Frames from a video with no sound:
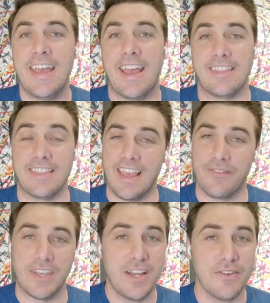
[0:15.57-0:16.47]
and then they have
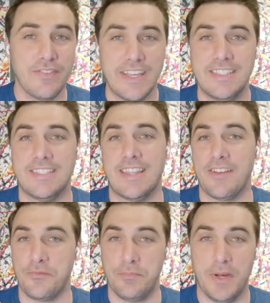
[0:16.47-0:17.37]
an interface, and they
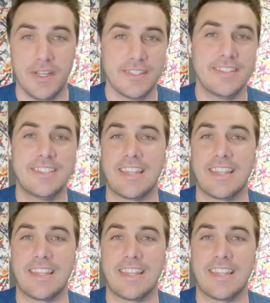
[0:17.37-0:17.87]
have buttons,